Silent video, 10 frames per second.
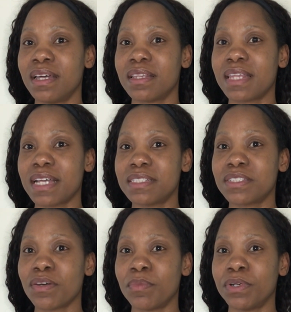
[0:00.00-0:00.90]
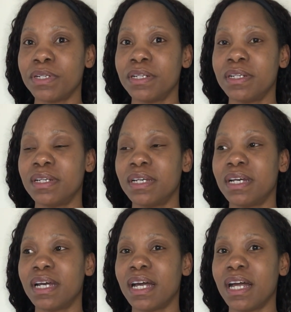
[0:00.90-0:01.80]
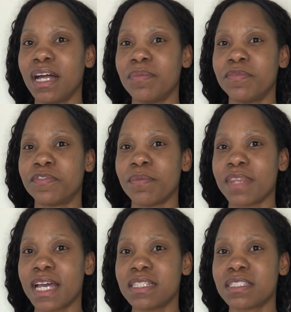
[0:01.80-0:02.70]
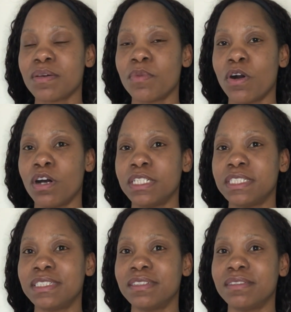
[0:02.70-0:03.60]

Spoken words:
that summer, from that summer until